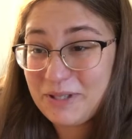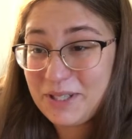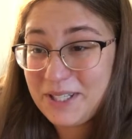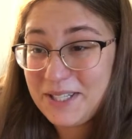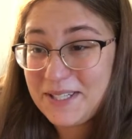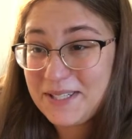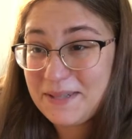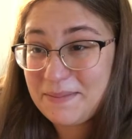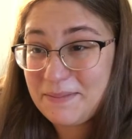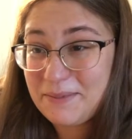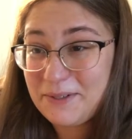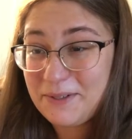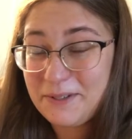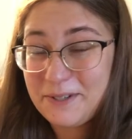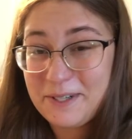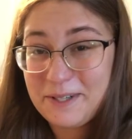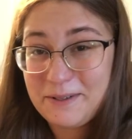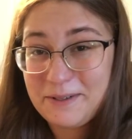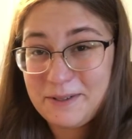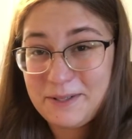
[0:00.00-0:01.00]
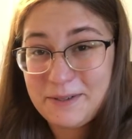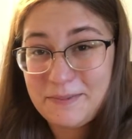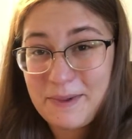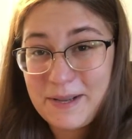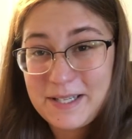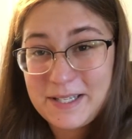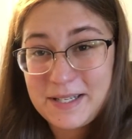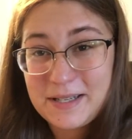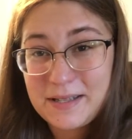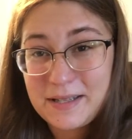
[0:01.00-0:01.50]
really simple. It was
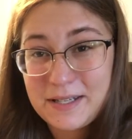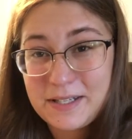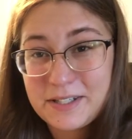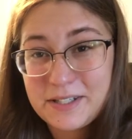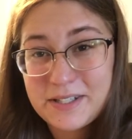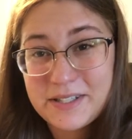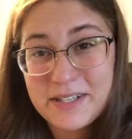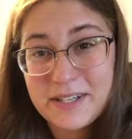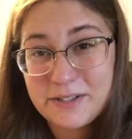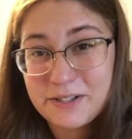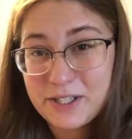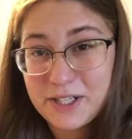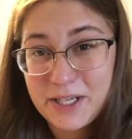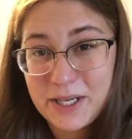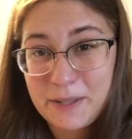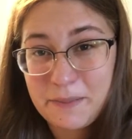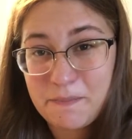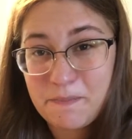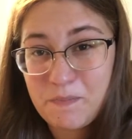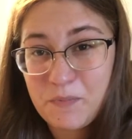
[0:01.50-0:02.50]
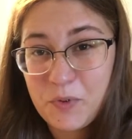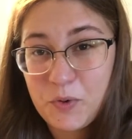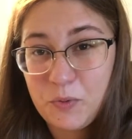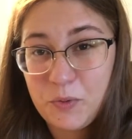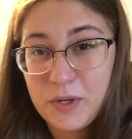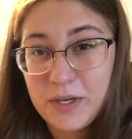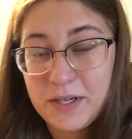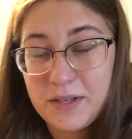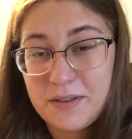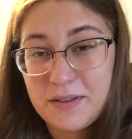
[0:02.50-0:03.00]
basically just touching up the
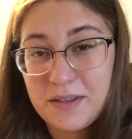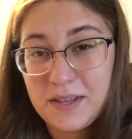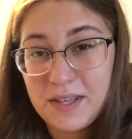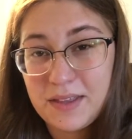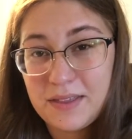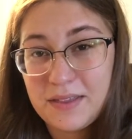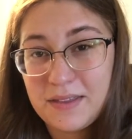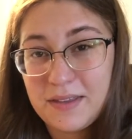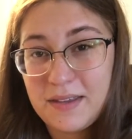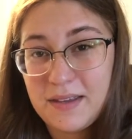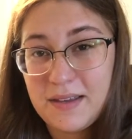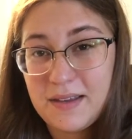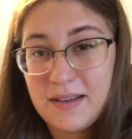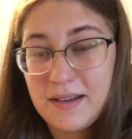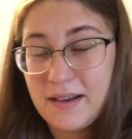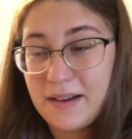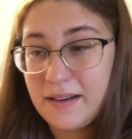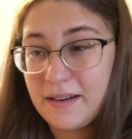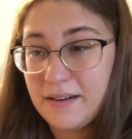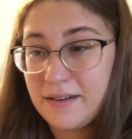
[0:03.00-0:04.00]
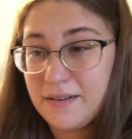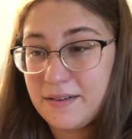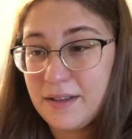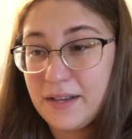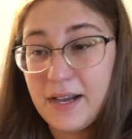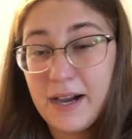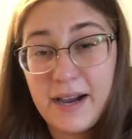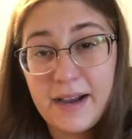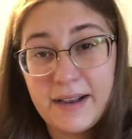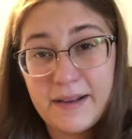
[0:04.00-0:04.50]
work that the
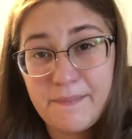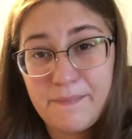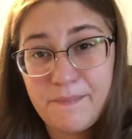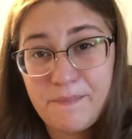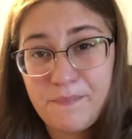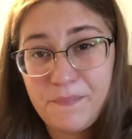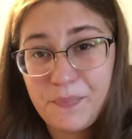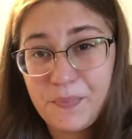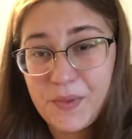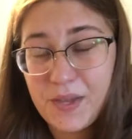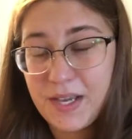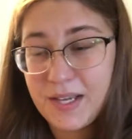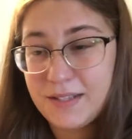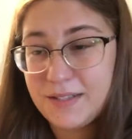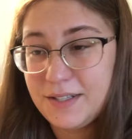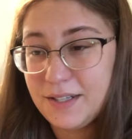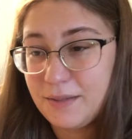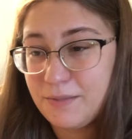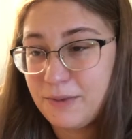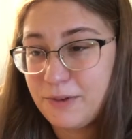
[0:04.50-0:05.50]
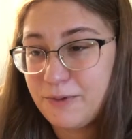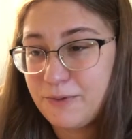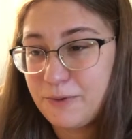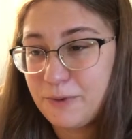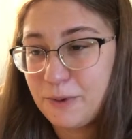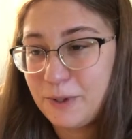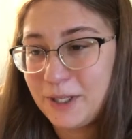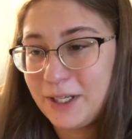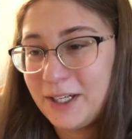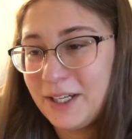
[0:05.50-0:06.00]
guy had done
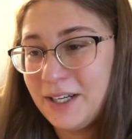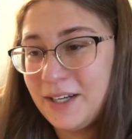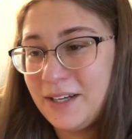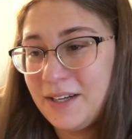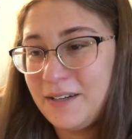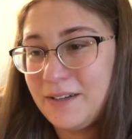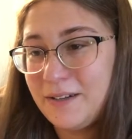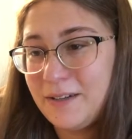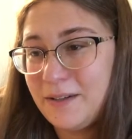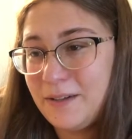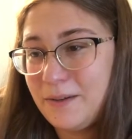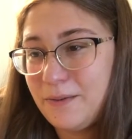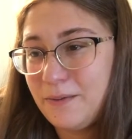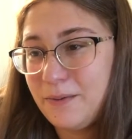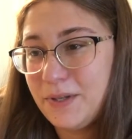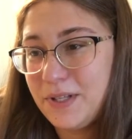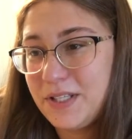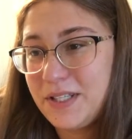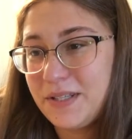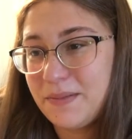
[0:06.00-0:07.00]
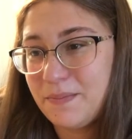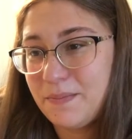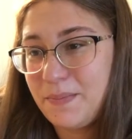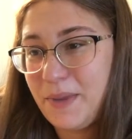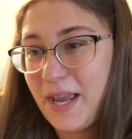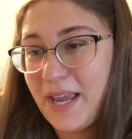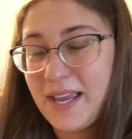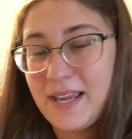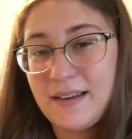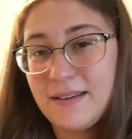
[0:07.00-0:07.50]
before with some
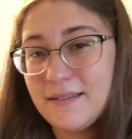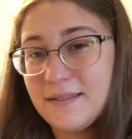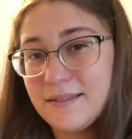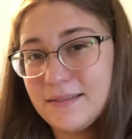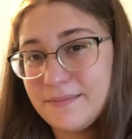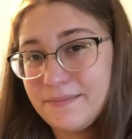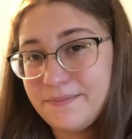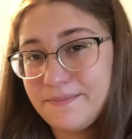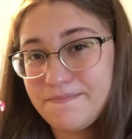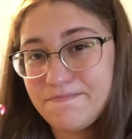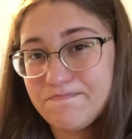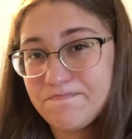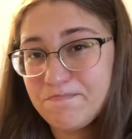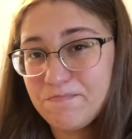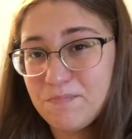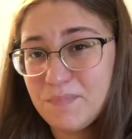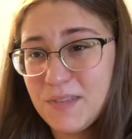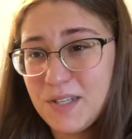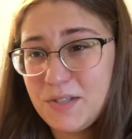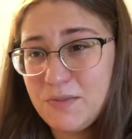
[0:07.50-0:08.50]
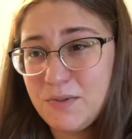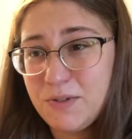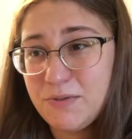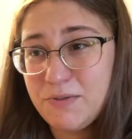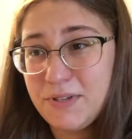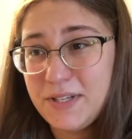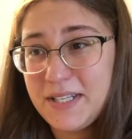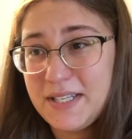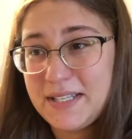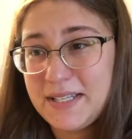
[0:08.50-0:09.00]
paint. This one's
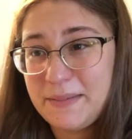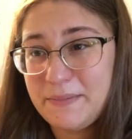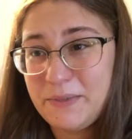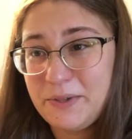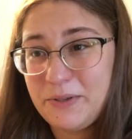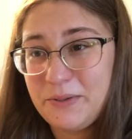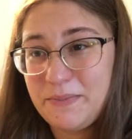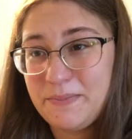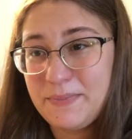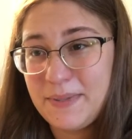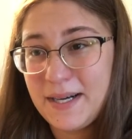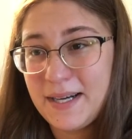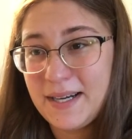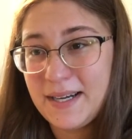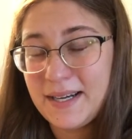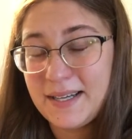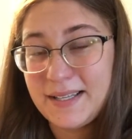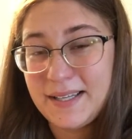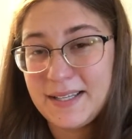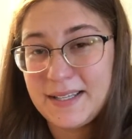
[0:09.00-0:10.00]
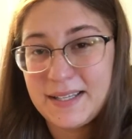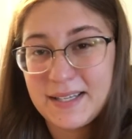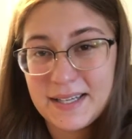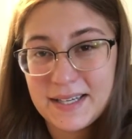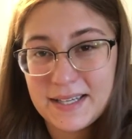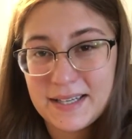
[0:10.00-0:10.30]
really simple, but I like the